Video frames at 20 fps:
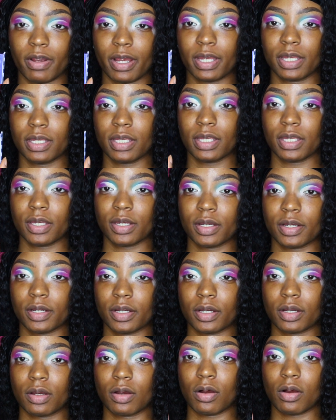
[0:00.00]
right
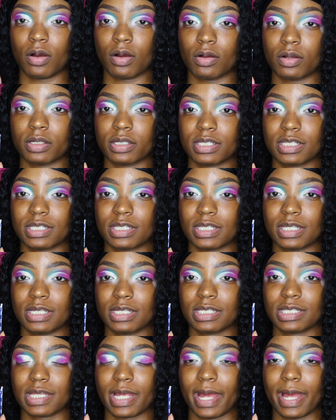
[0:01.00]
here called
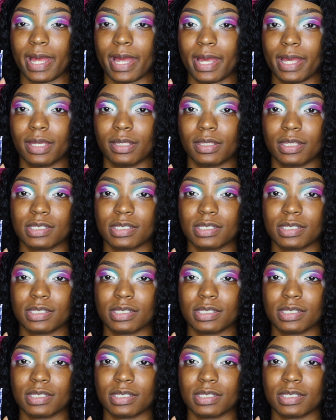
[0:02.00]
Seaside.